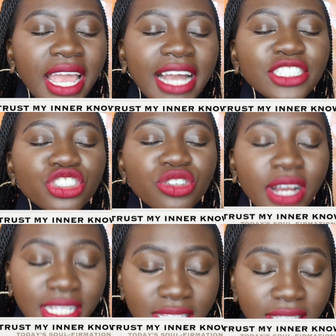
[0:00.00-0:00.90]
I
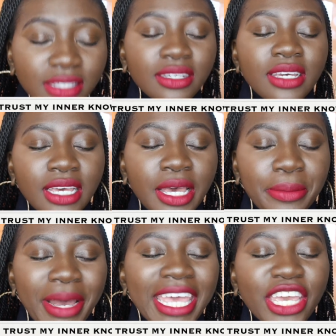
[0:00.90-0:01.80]
trust
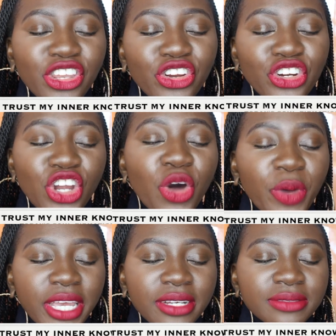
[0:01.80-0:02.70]
my inner
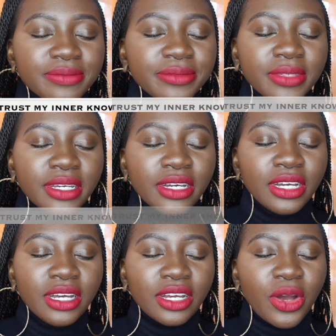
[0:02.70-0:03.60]
knowing.
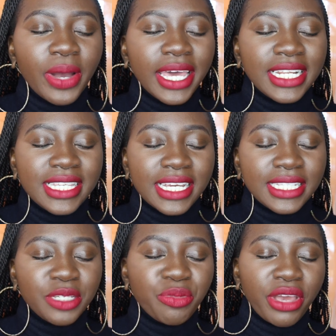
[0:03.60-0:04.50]
Go ahead and take a
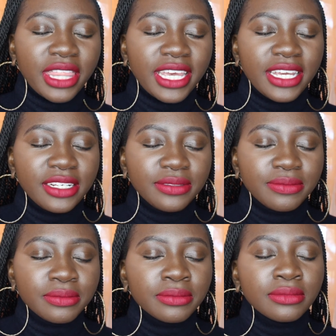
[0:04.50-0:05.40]
deep breath in.
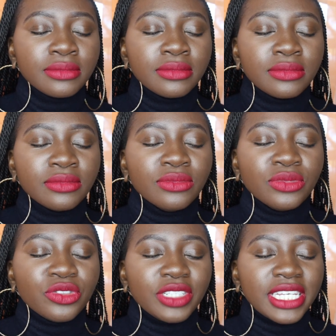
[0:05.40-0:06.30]

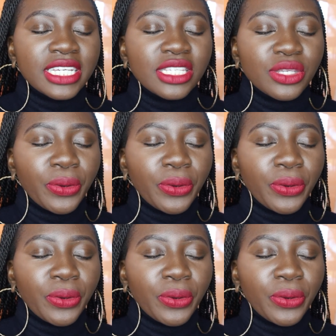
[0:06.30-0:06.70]
Release.